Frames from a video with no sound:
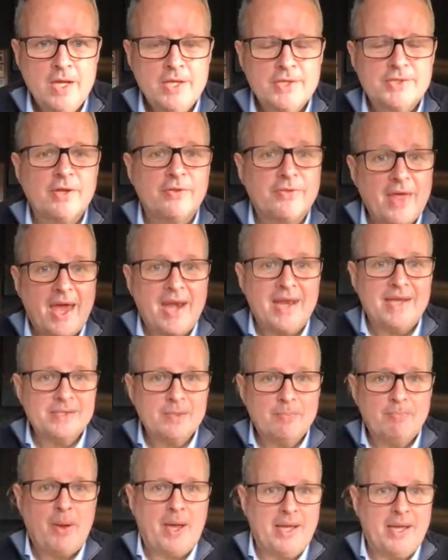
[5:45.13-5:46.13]
So that is
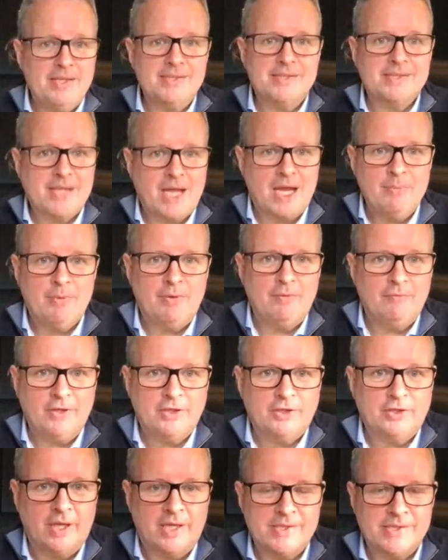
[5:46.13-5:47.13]
a pain statement
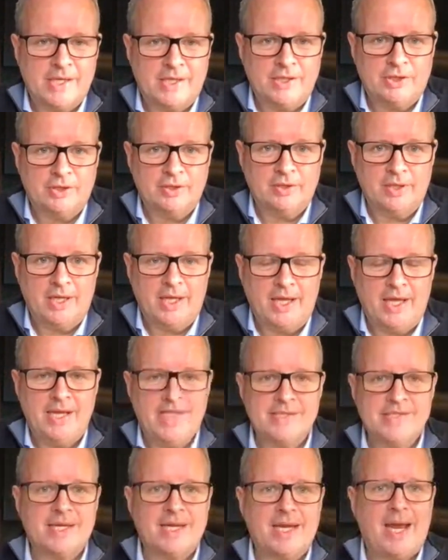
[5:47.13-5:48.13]
visualization. It
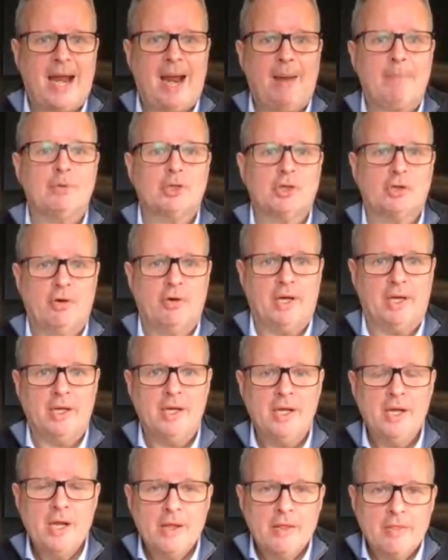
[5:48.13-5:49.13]
is
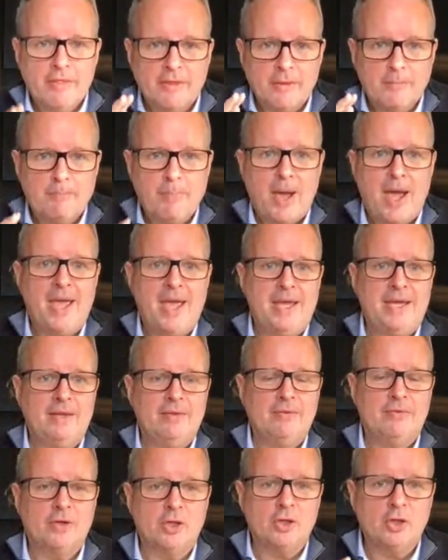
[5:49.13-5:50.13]
capturing the
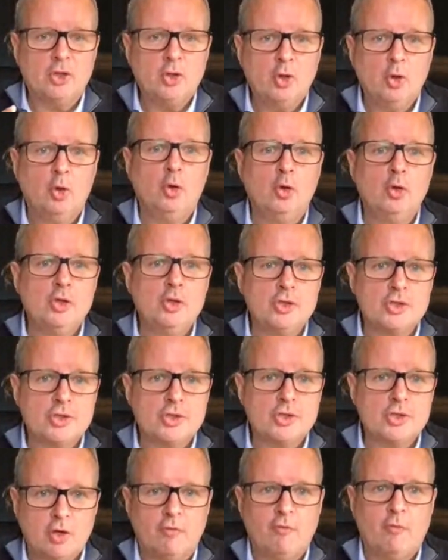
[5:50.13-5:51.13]
pain that your
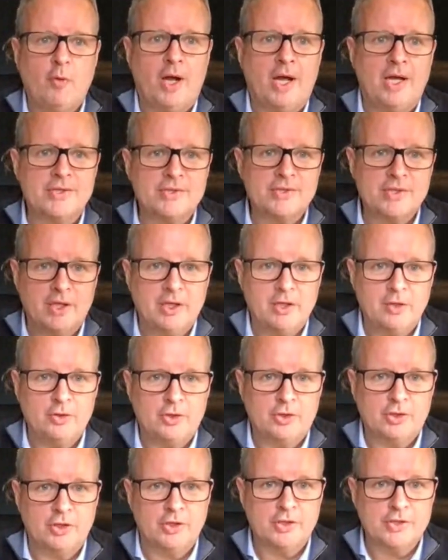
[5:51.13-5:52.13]
software
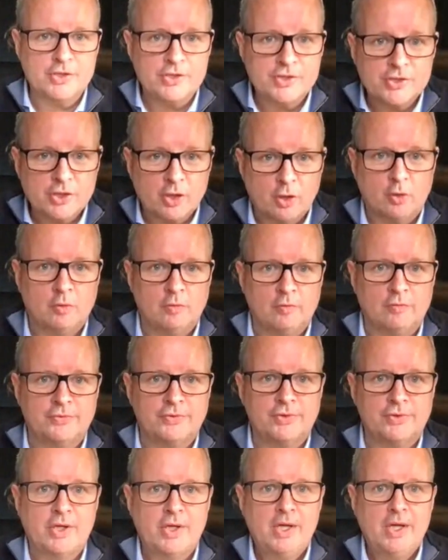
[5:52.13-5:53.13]
solution
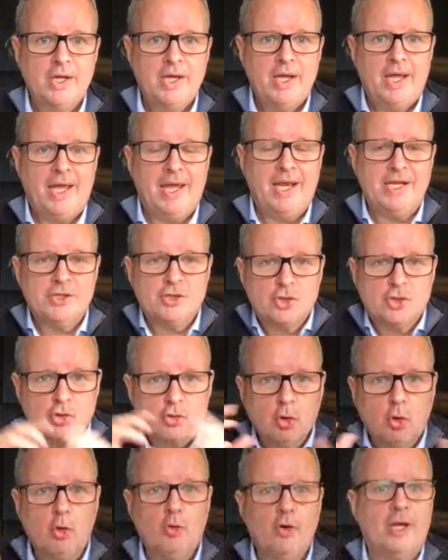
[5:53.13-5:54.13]
solves. It is
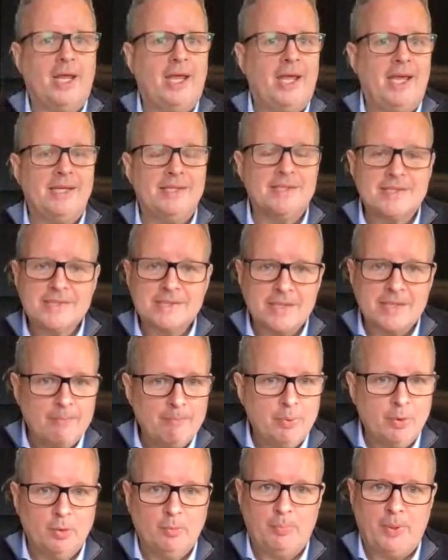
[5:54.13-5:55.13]
drawing it in
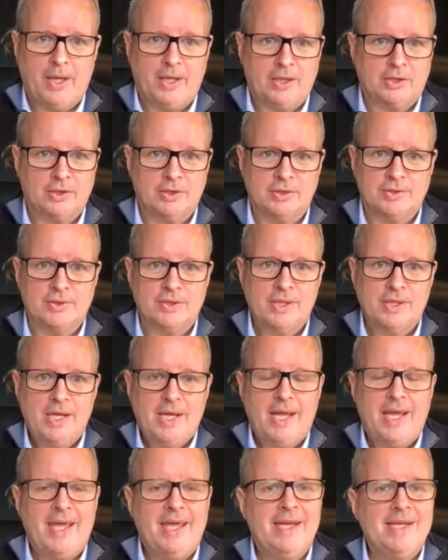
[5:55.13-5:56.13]
simple pictures.
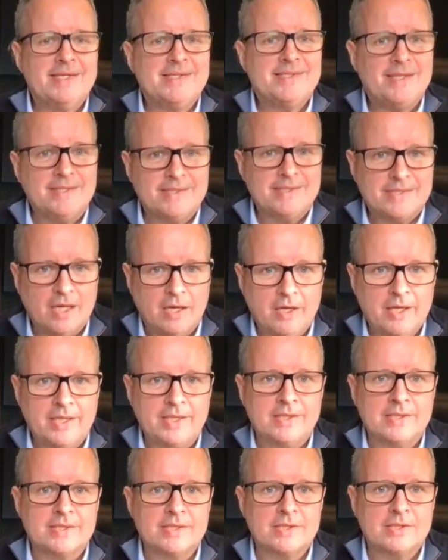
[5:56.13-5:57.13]
It is
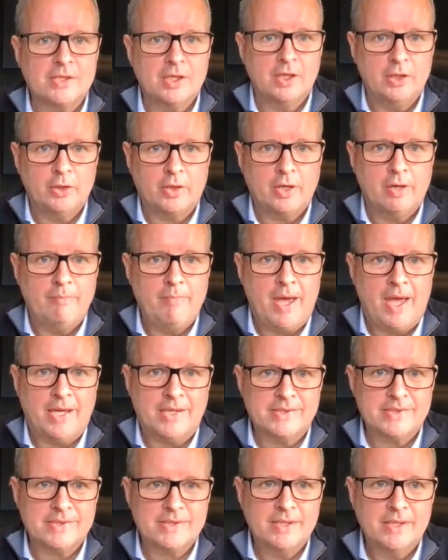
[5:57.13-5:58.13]
designed to look a
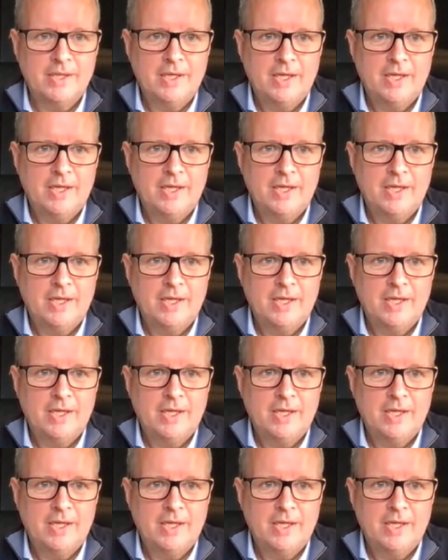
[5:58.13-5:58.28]
mess.